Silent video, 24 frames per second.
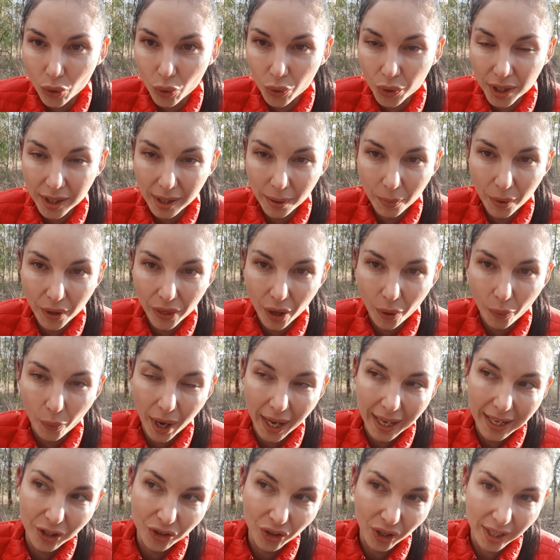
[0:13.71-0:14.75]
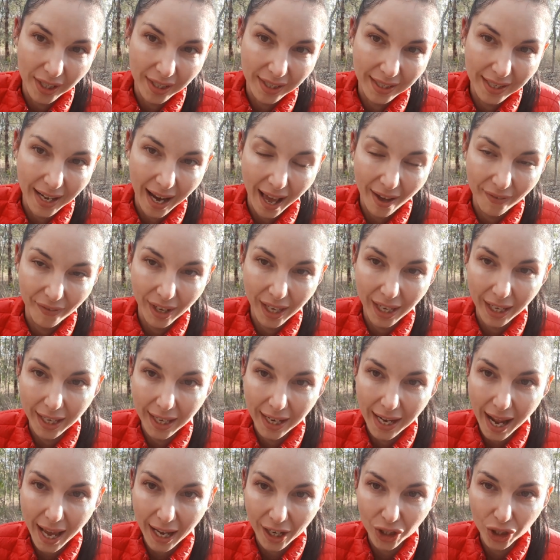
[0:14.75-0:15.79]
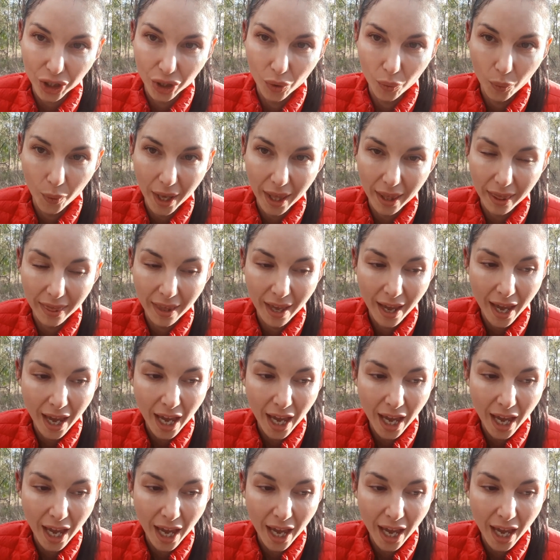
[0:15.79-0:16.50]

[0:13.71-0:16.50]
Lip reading: or someone that we're interested in having a connection with,